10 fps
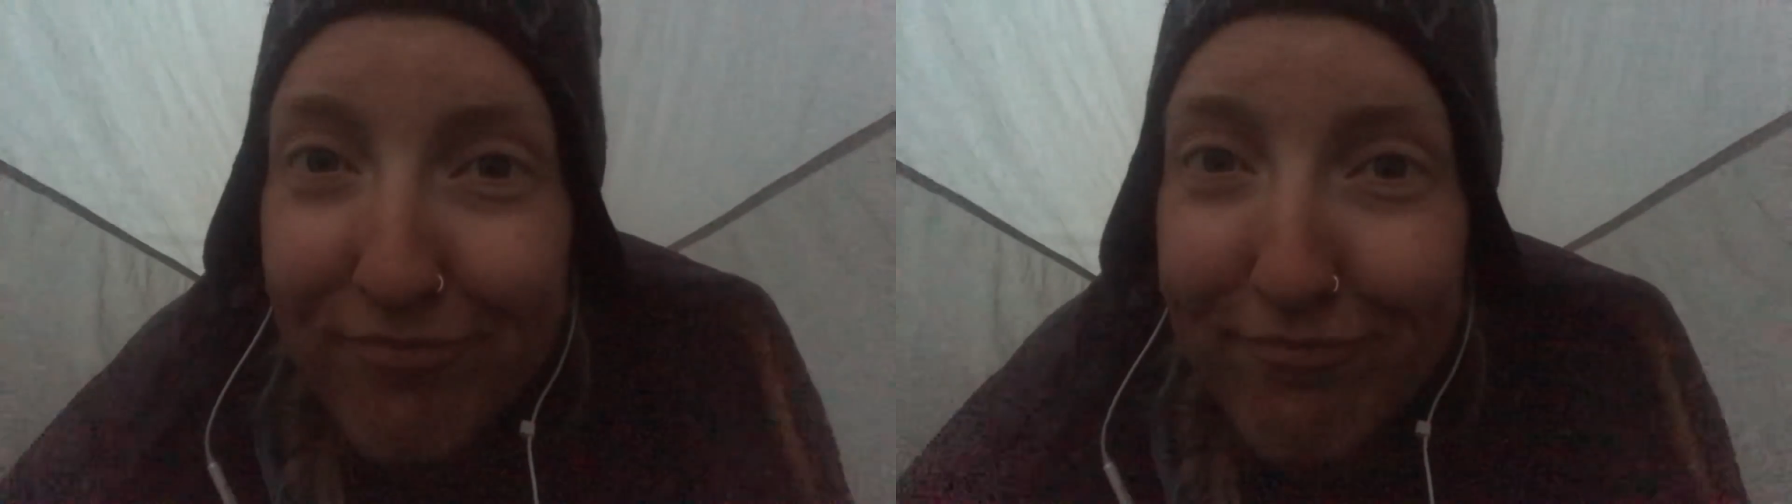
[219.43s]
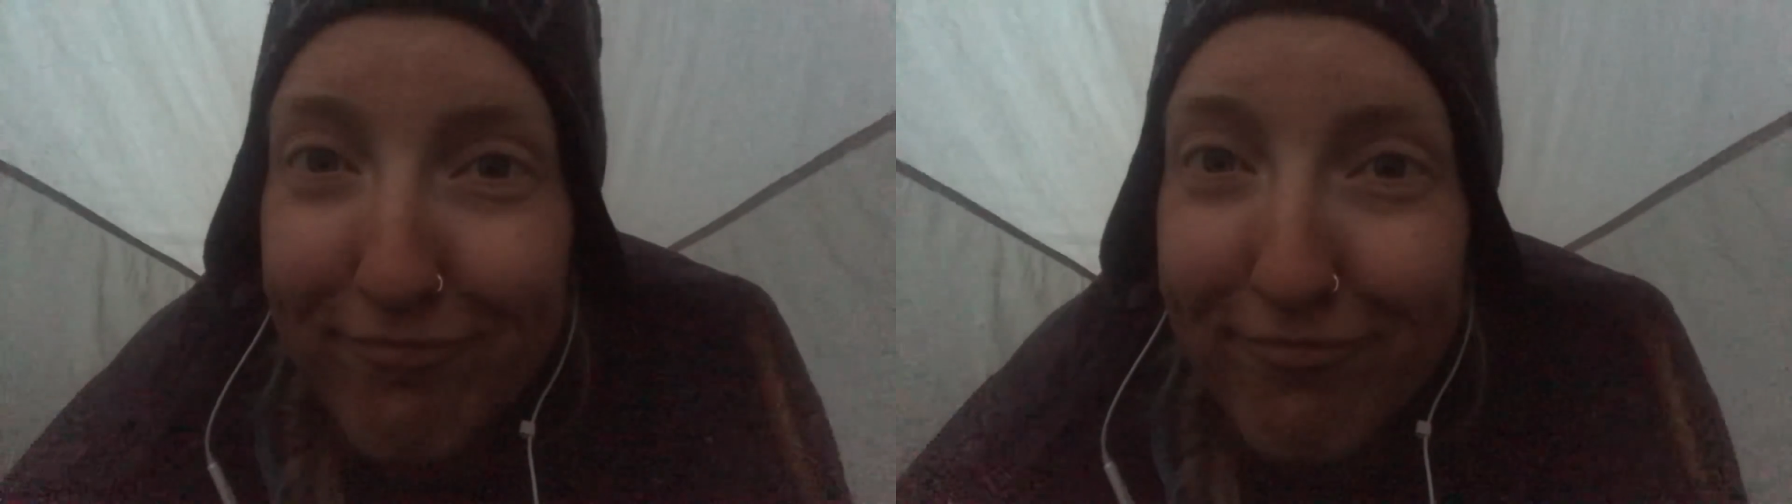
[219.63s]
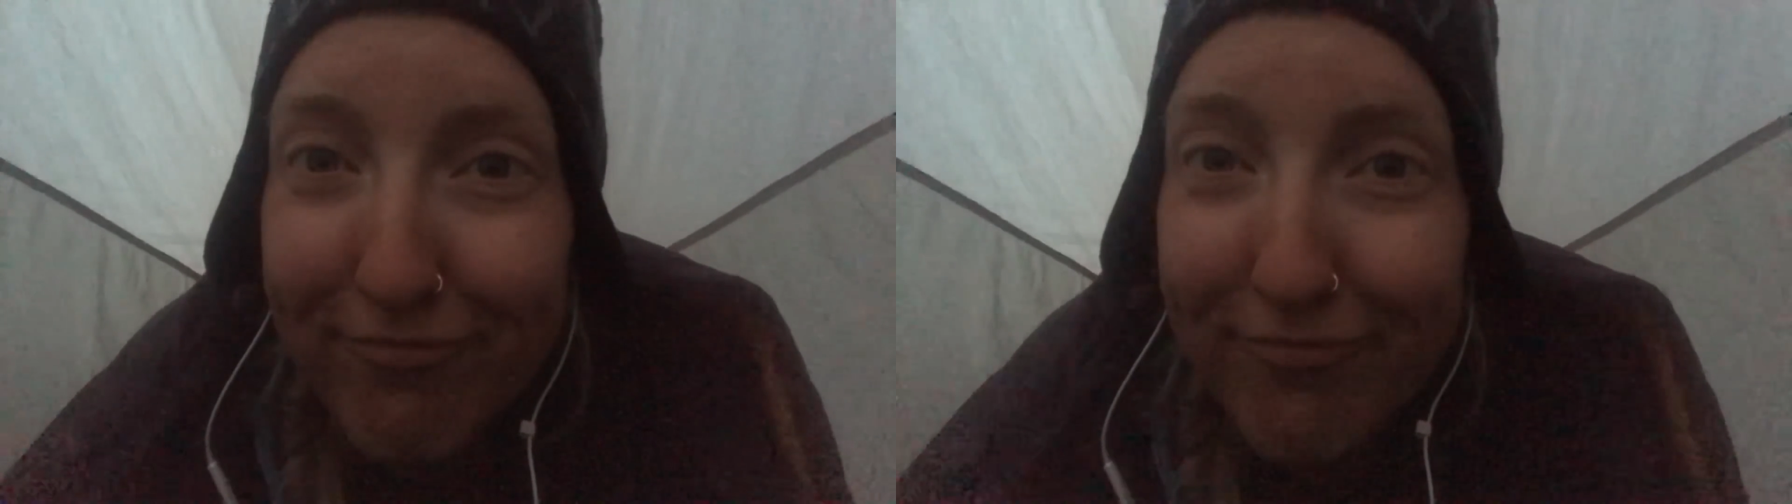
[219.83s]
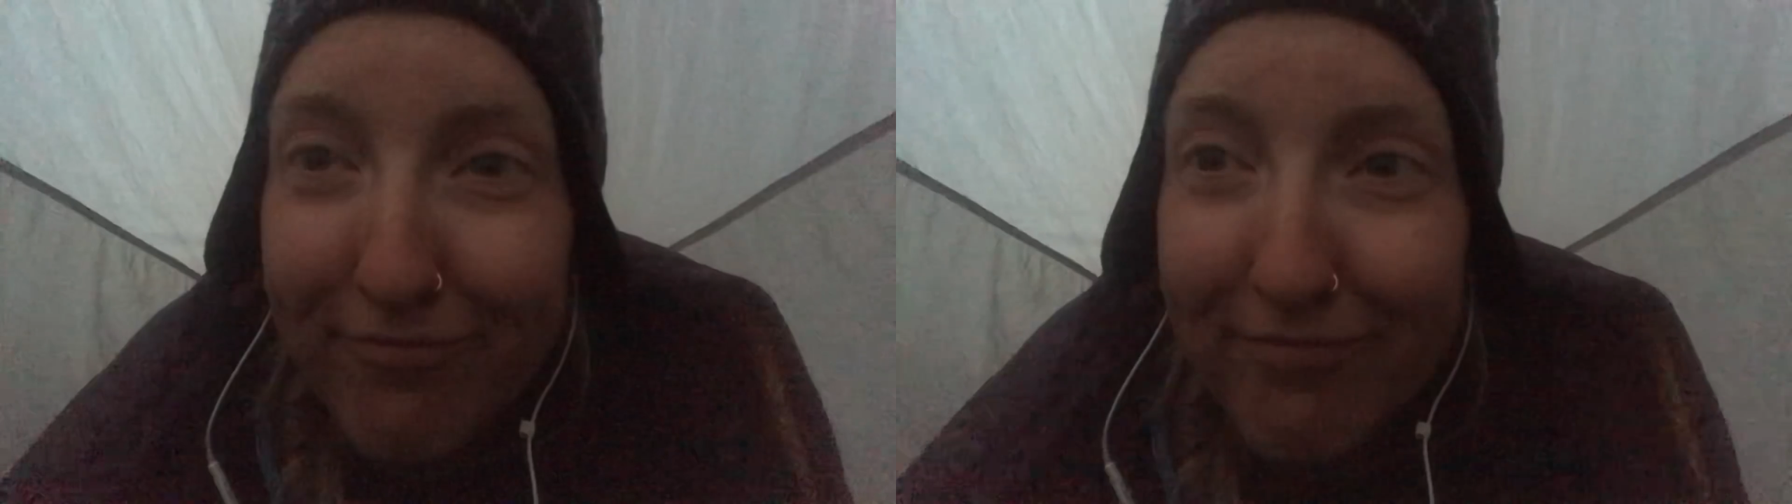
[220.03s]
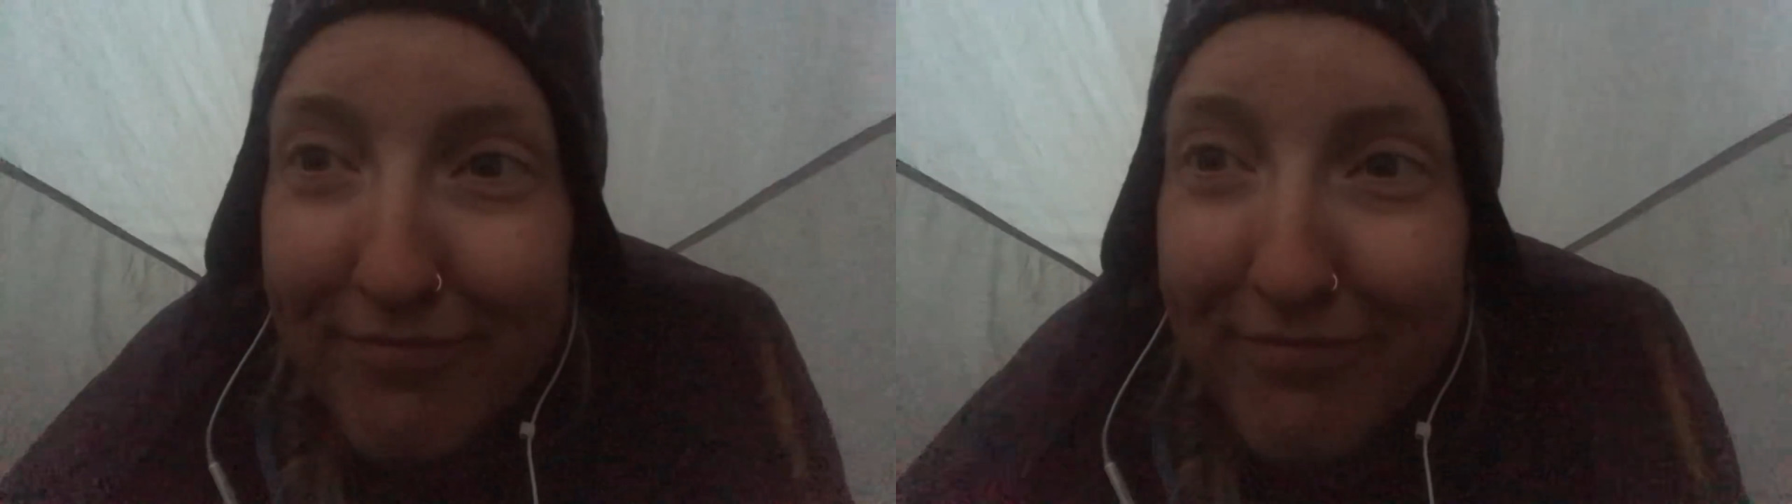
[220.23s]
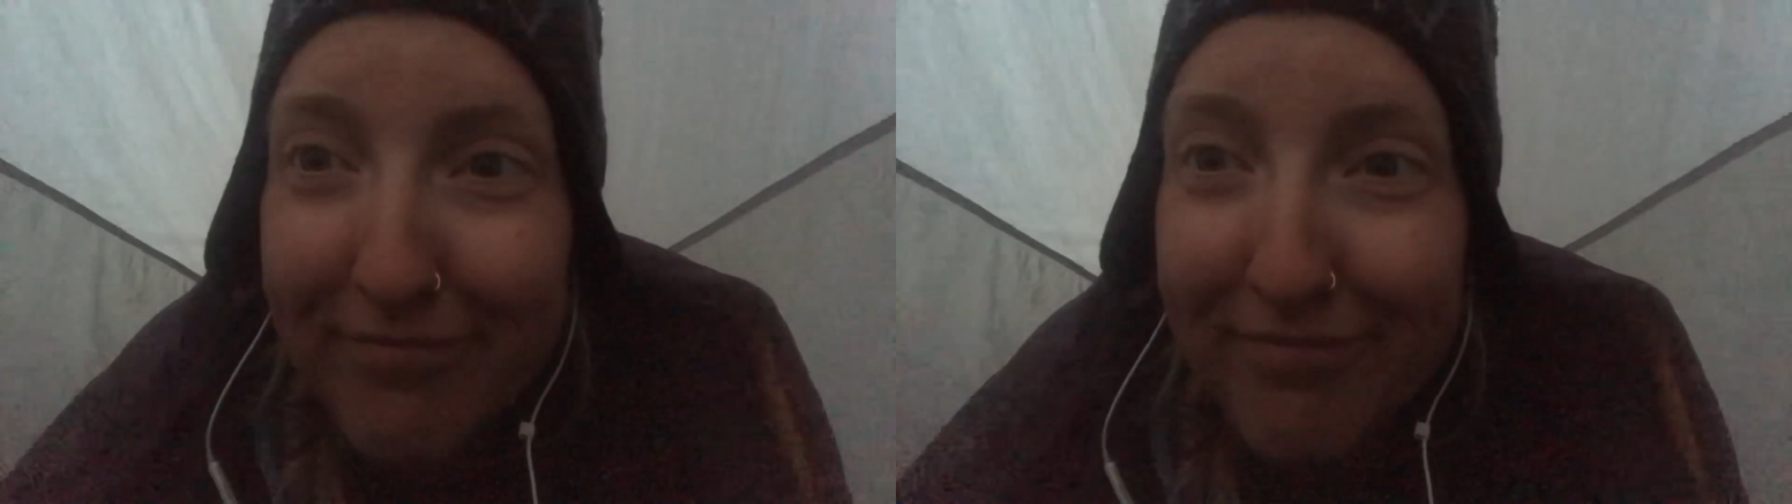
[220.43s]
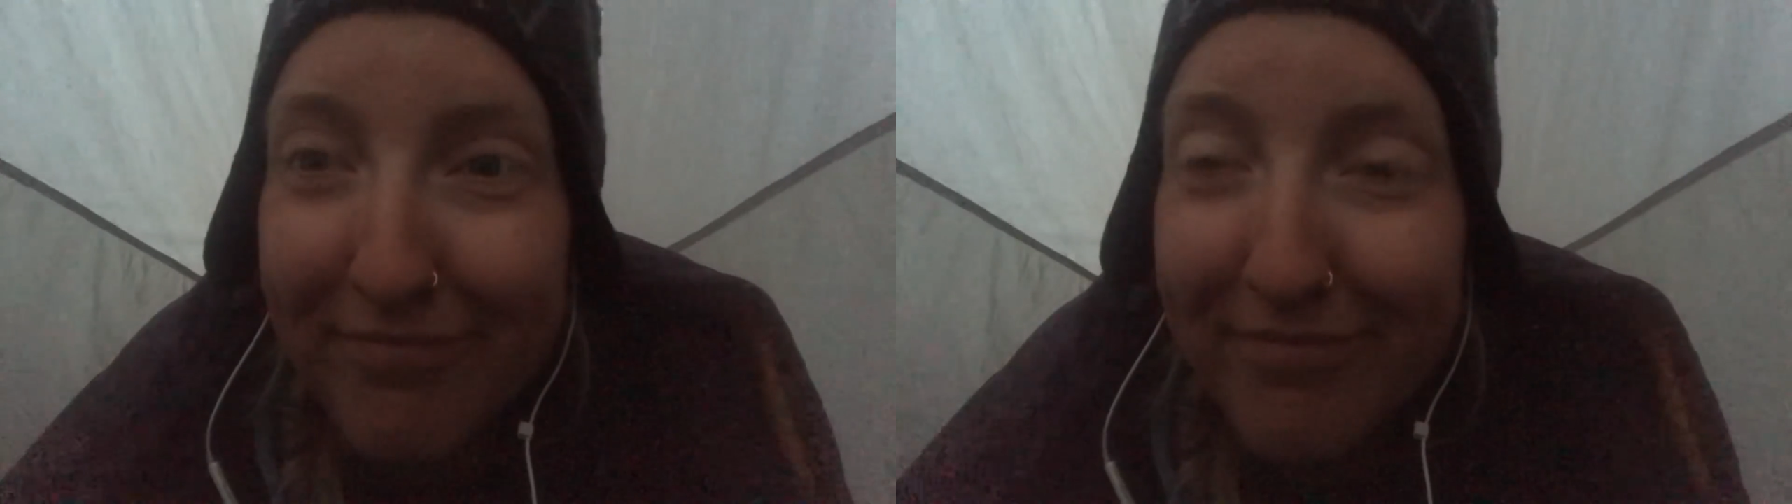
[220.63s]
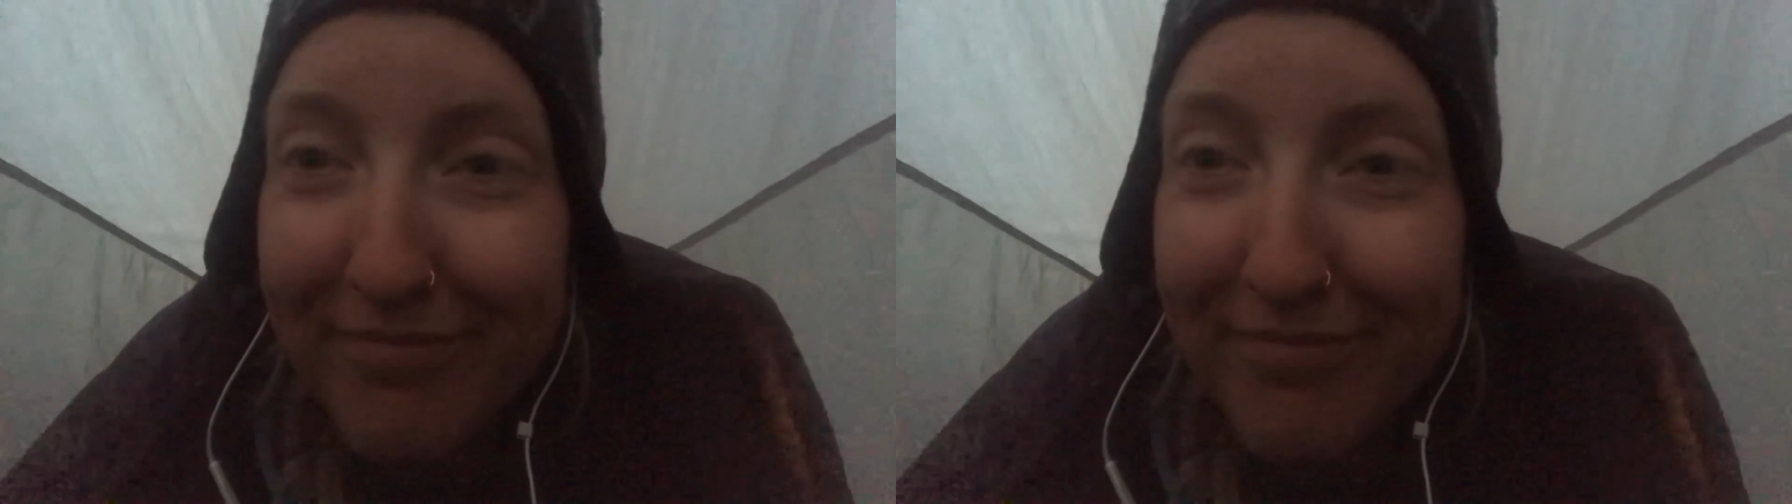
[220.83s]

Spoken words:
And I didn't lose my tent.